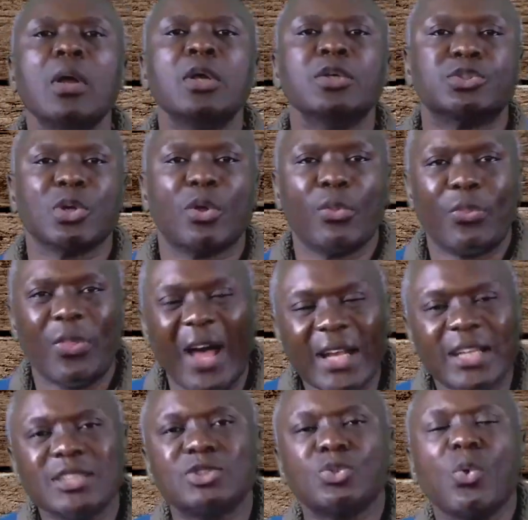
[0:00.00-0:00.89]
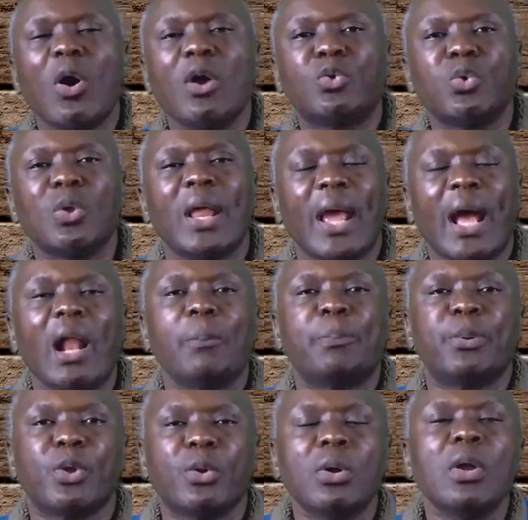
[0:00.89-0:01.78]
So that is what will
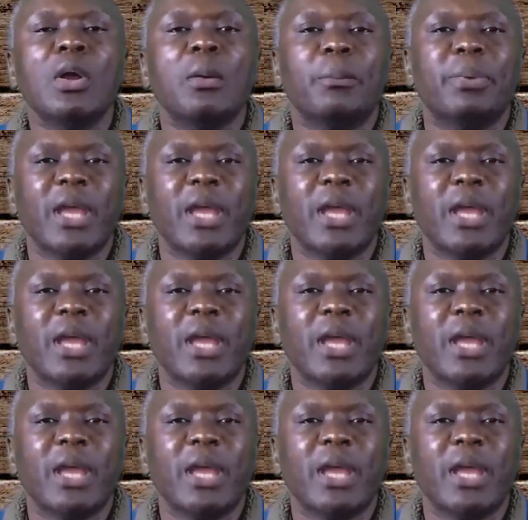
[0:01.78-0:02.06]
help you be